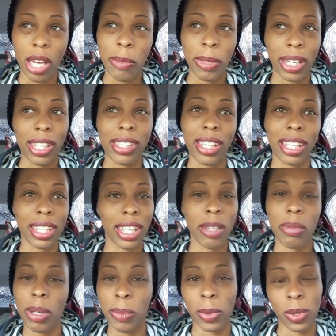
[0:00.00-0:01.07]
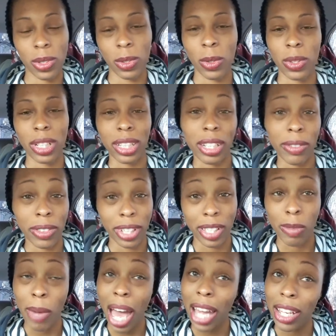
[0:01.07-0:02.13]
because they need people to deliver these
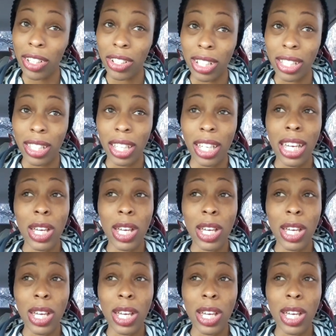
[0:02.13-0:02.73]
packages.